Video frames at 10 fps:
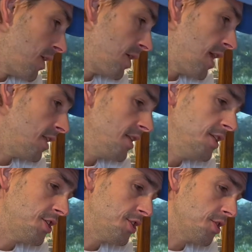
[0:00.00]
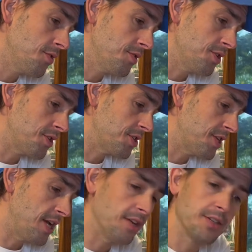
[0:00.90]
at least show the
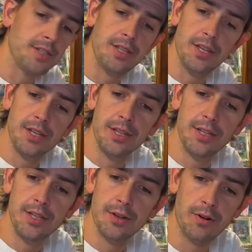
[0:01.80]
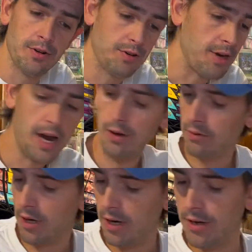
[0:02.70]
skeleton or
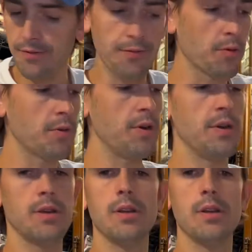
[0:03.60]
outline for it